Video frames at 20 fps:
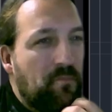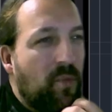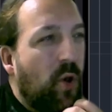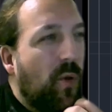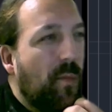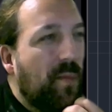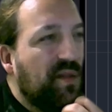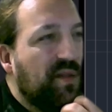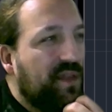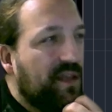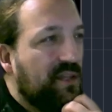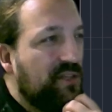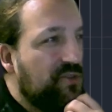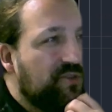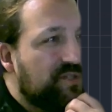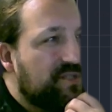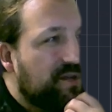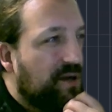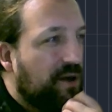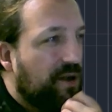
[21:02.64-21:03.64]
moment that you
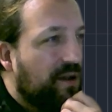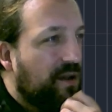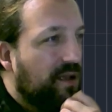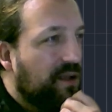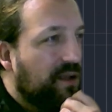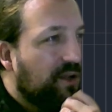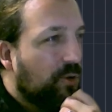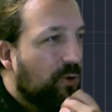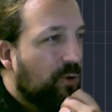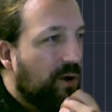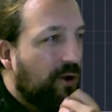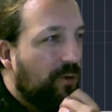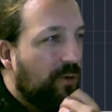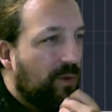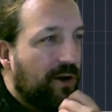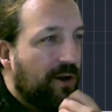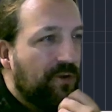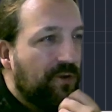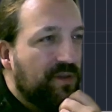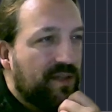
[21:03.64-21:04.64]
start like going
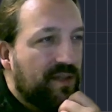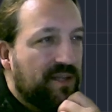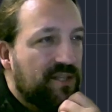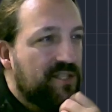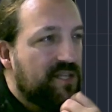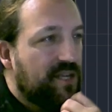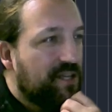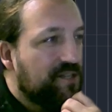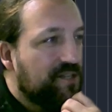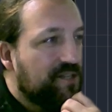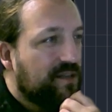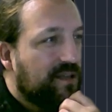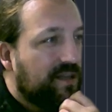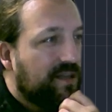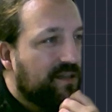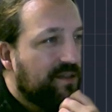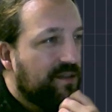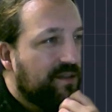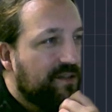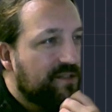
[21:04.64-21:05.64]
around in a session
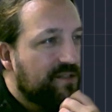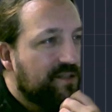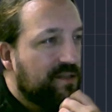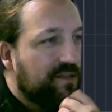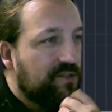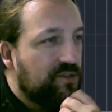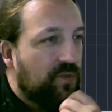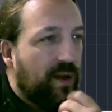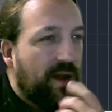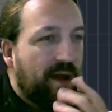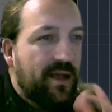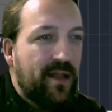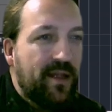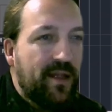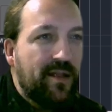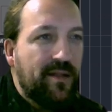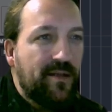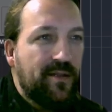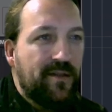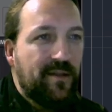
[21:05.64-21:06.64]
like this and
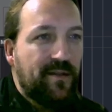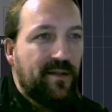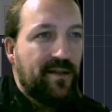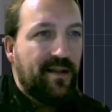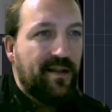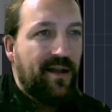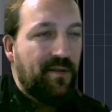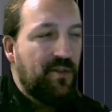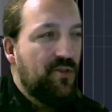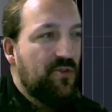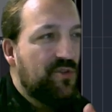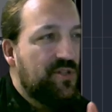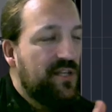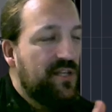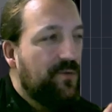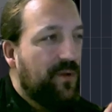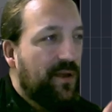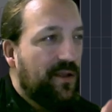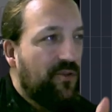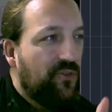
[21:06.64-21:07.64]
trying. And
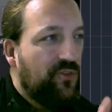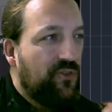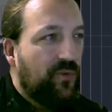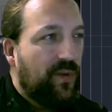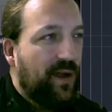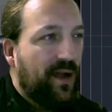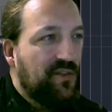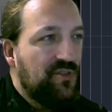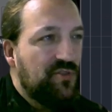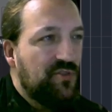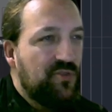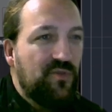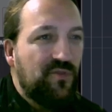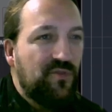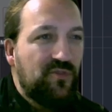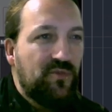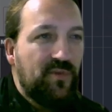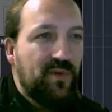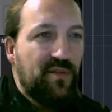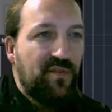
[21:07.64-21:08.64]
usually when you try 2,
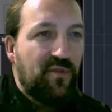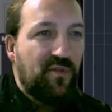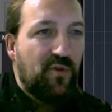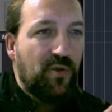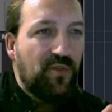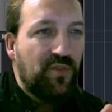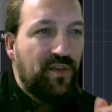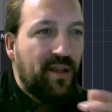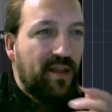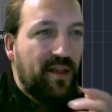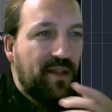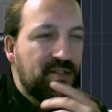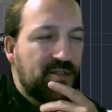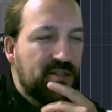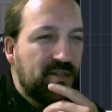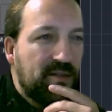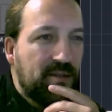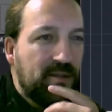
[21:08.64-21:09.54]
3, 4 things,